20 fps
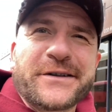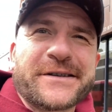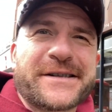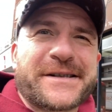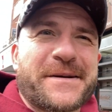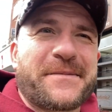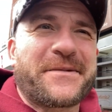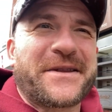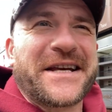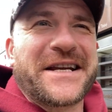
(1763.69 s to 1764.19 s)

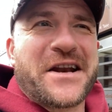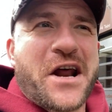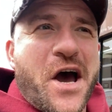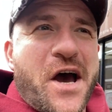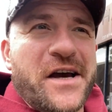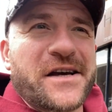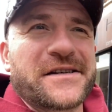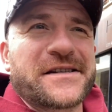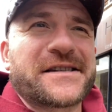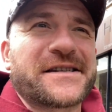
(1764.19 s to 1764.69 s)
something
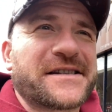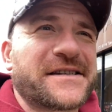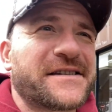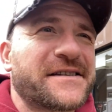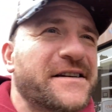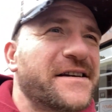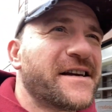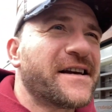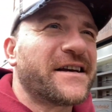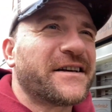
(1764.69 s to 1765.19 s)
nice,
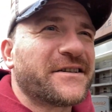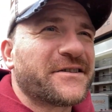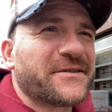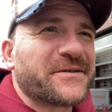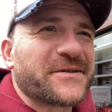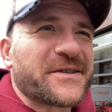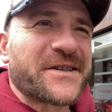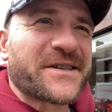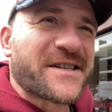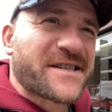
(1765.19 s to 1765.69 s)

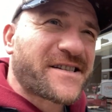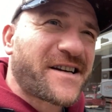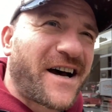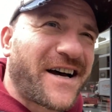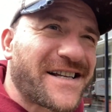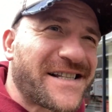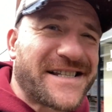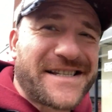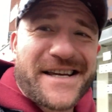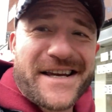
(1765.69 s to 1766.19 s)

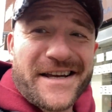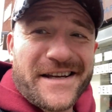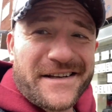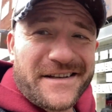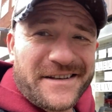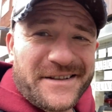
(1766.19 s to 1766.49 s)
sightseeing.